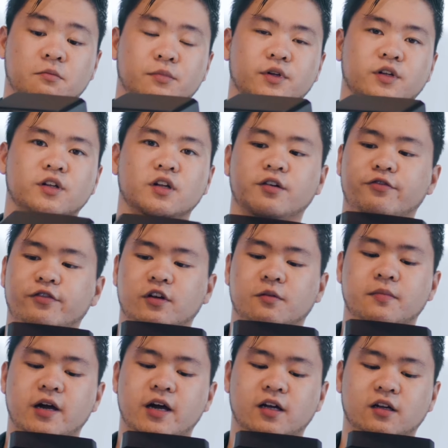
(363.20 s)
but
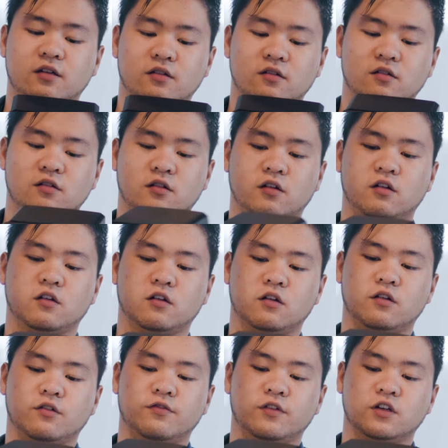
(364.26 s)
nothing bad,
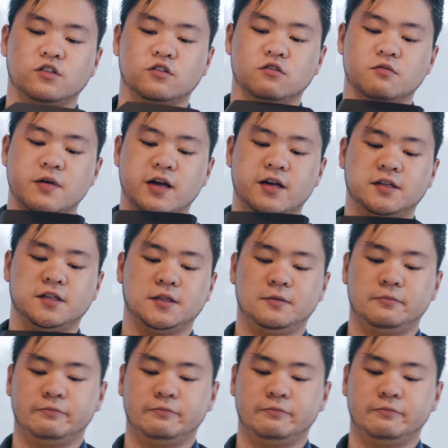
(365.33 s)
nothing too bad.